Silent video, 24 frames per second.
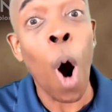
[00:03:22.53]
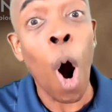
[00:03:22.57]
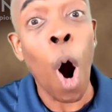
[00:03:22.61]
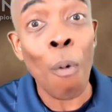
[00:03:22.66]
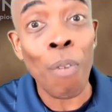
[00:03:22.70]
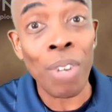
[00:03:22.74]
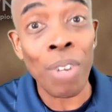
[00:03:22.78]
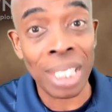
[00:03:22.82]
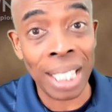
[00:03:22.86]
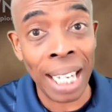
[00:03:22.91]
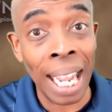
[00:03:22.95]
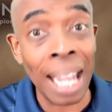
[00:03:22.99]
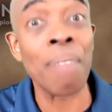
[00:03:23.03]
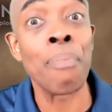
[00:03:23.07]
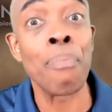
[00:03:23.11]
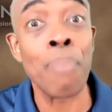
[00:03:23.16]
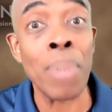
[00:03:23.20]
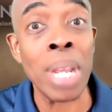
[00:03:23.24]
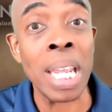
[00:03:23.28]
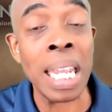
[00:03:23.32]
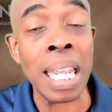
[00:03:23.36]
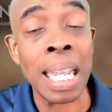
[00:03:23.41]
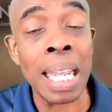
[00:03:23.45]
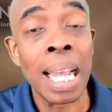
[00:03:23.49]
offered to help
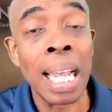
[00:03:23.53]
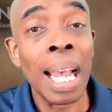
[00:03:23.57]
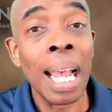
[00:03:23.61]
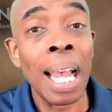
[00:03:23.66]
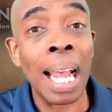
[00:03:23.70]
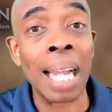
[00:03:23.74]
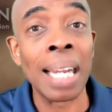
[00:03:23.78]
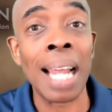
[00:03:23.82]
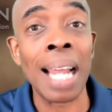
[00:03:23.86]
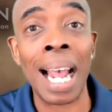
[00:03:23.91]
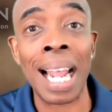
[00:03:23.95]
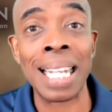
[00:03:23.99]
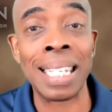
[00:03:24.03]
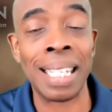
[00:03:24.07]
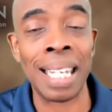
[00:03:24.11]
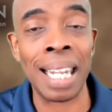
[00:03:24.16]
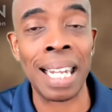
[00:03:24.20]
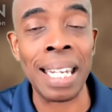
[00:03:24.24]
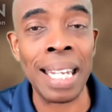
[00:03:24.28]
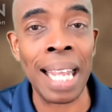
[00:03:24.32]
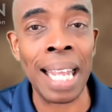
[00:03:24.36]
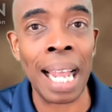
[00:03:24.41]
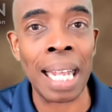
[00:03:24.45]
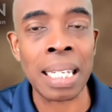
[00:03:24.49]
me, and I
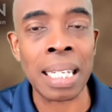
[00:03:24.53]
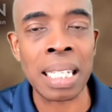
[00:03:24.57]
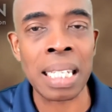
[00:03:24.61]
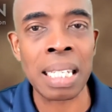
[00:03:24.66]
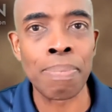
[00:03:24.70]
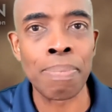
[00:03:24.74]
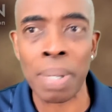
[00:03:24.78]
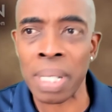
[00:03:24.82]
said yes.